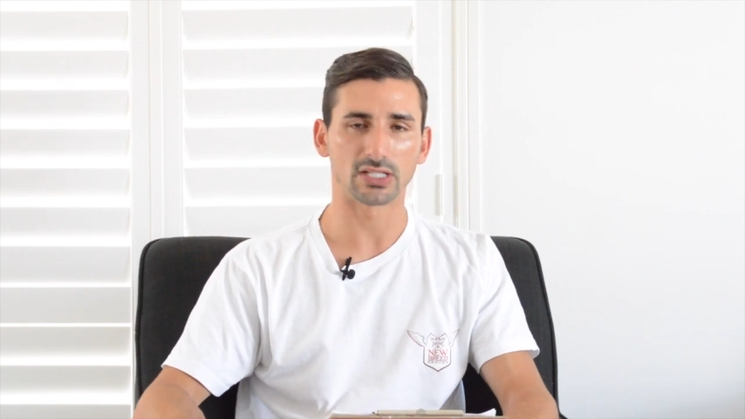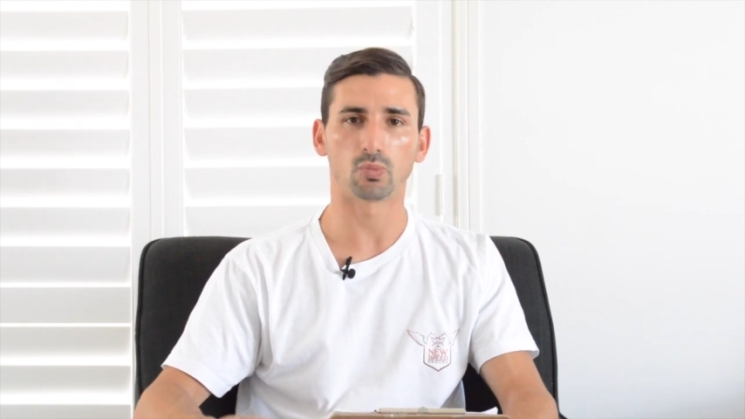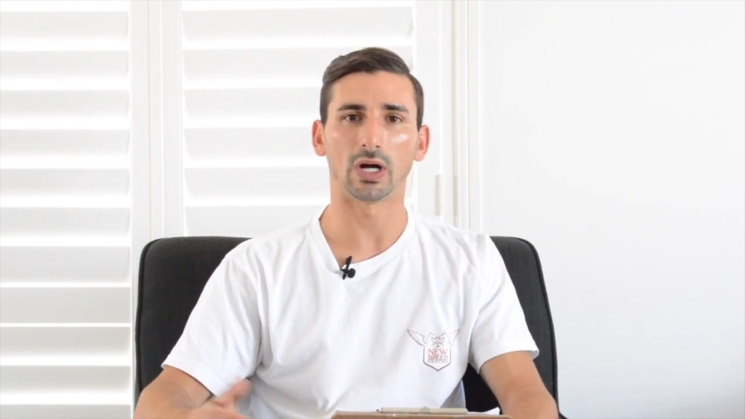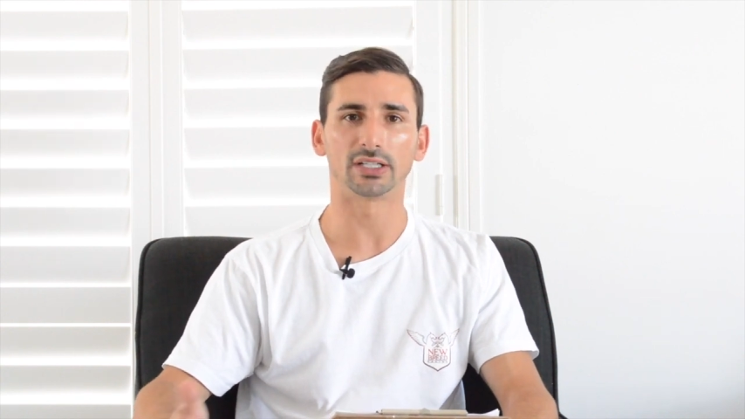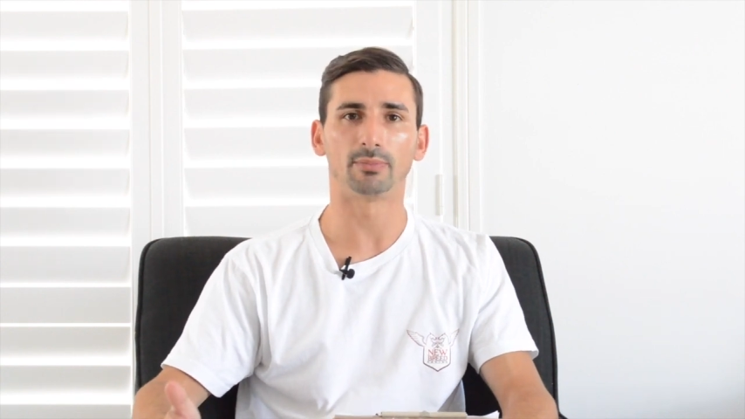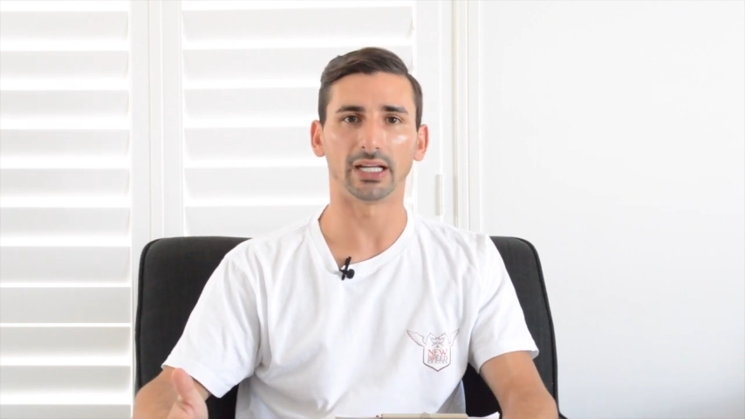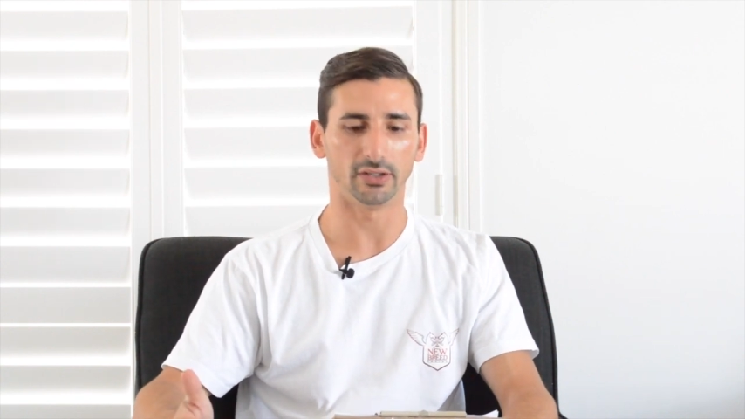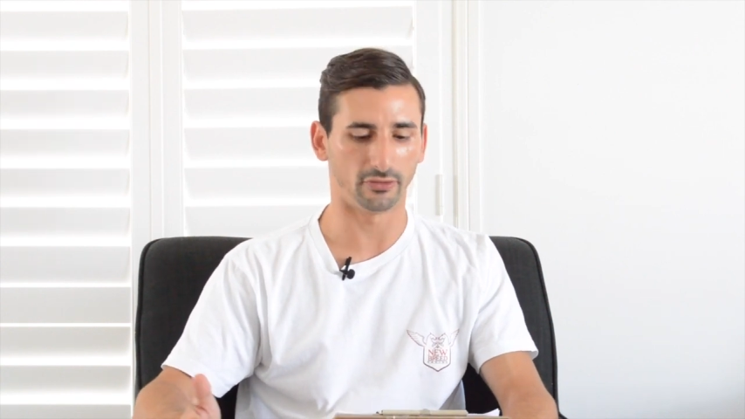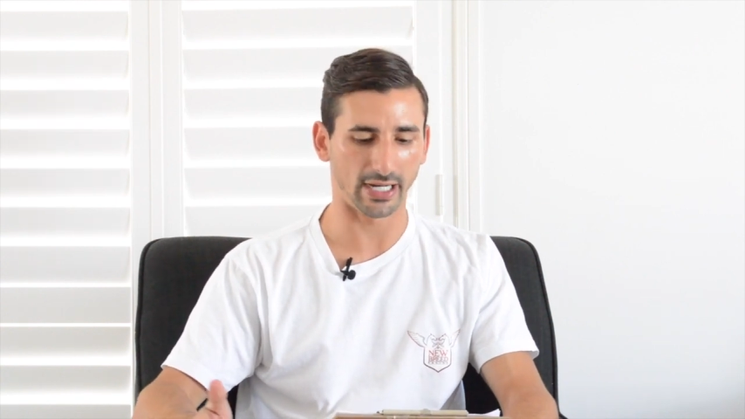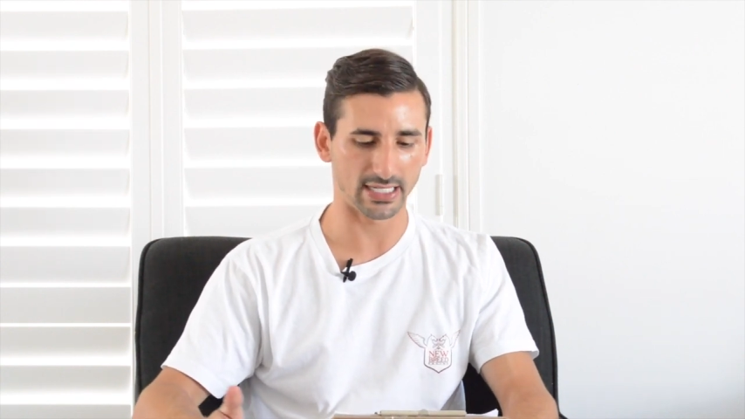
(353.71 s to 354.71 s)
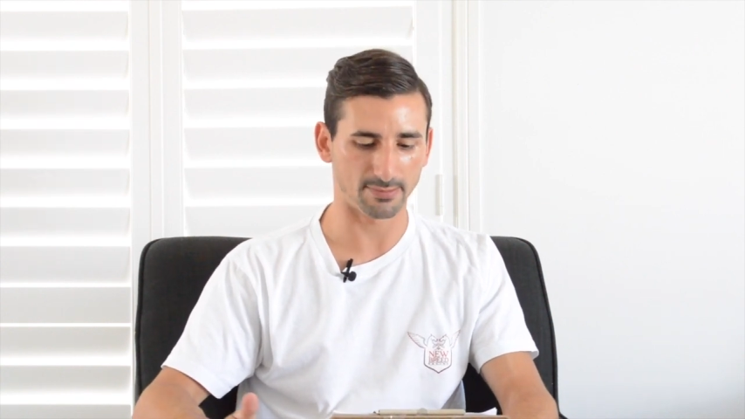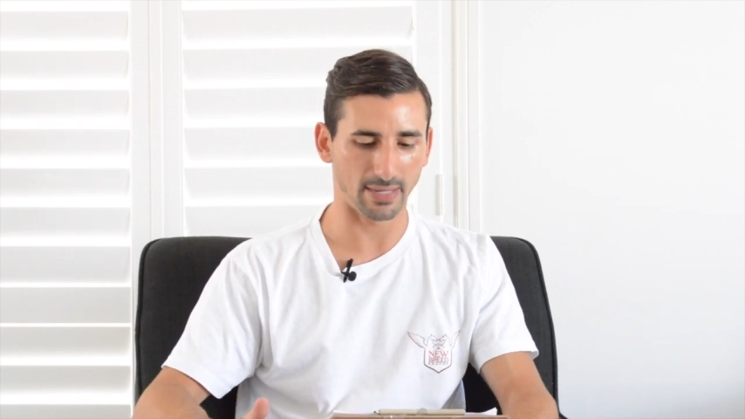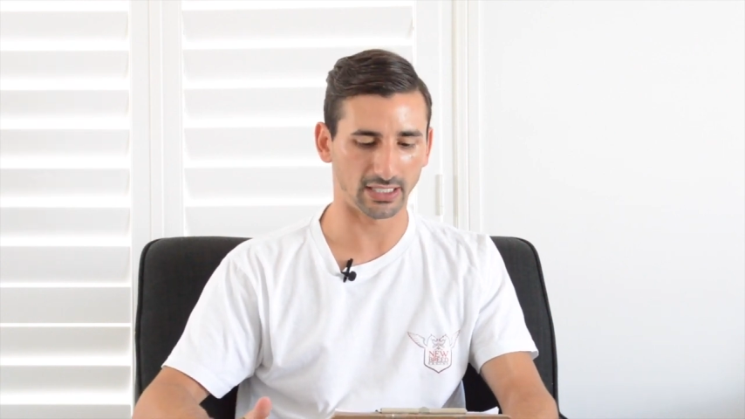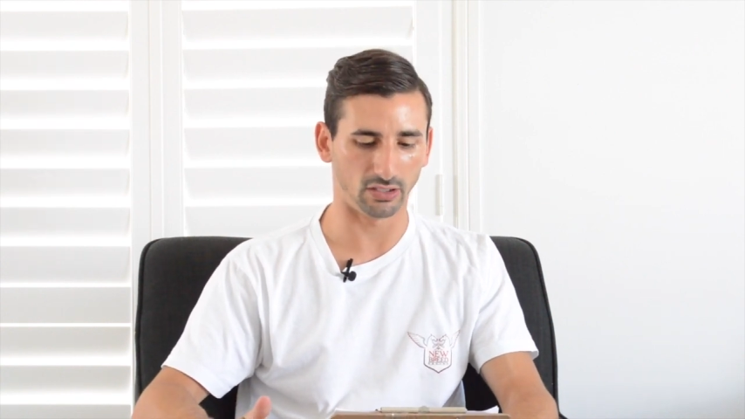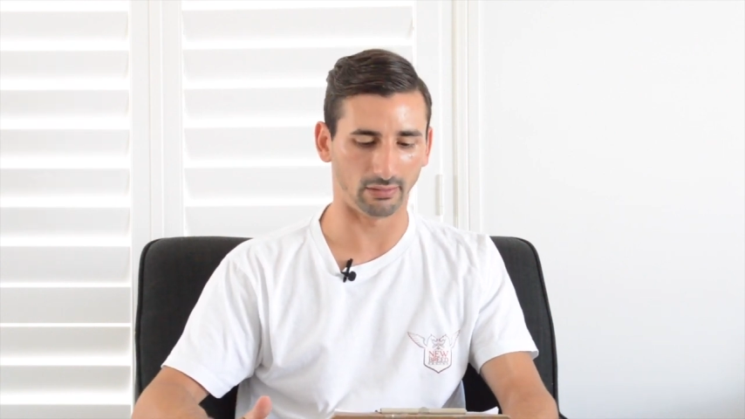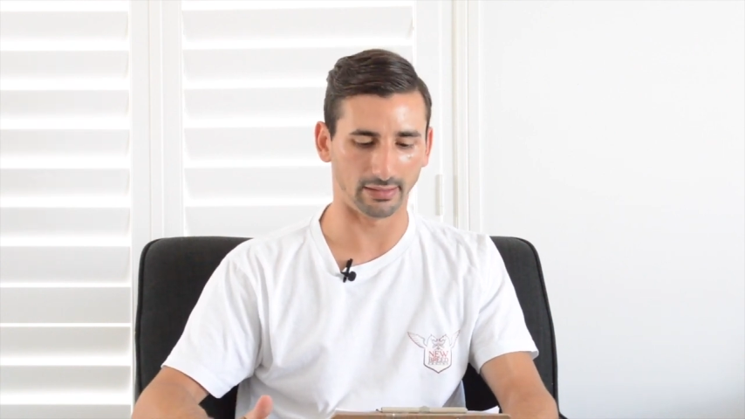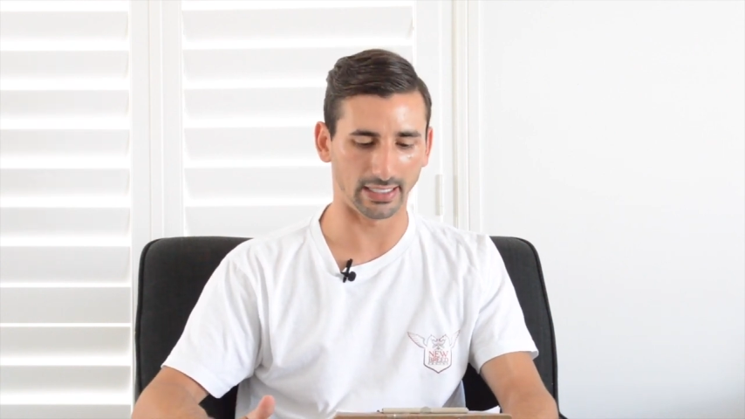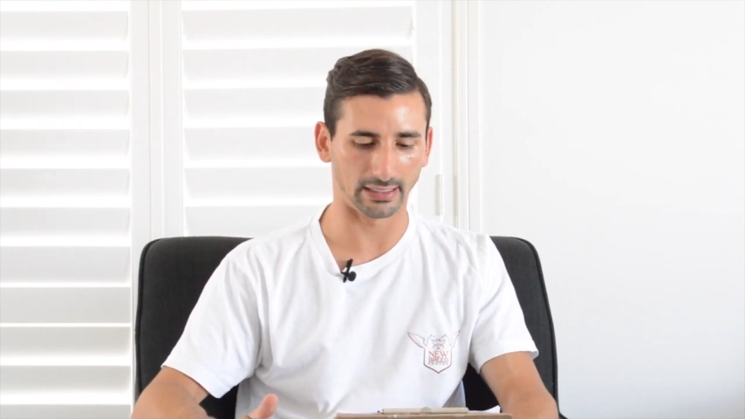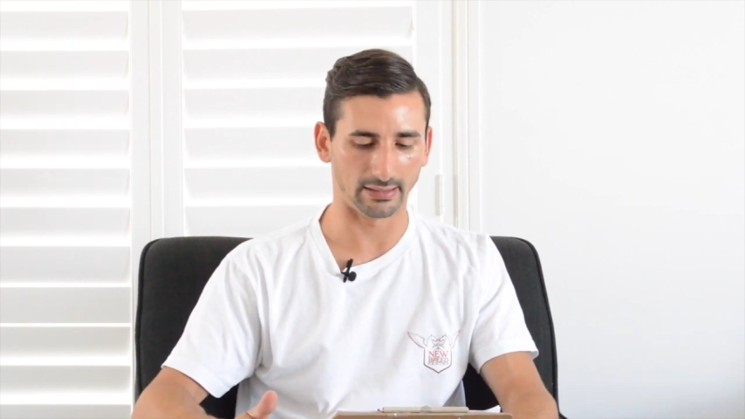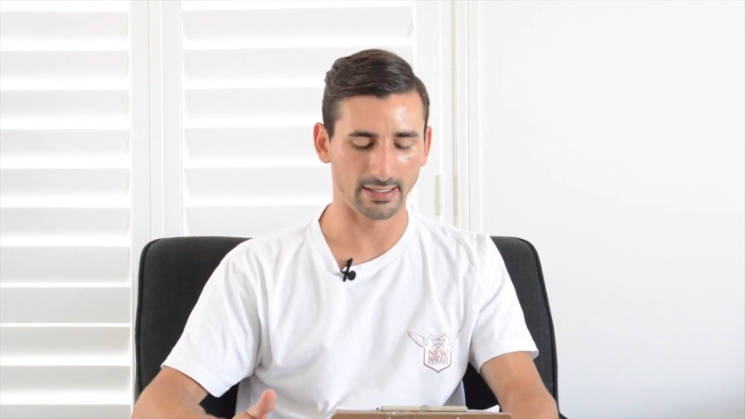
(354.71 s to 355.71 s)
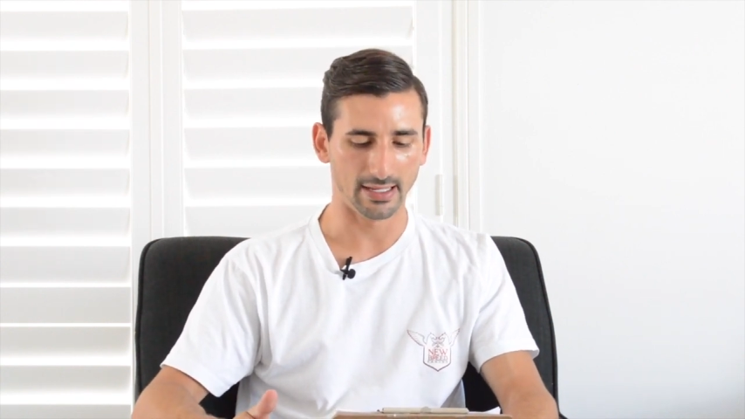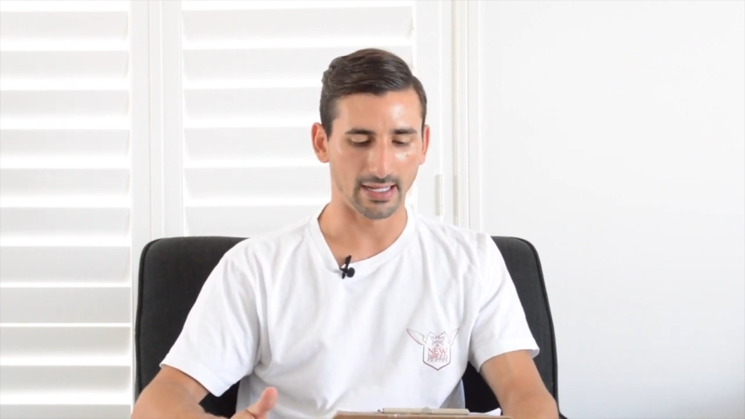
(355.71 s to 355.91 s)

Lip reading: There's one to beat in the race, Make You Think.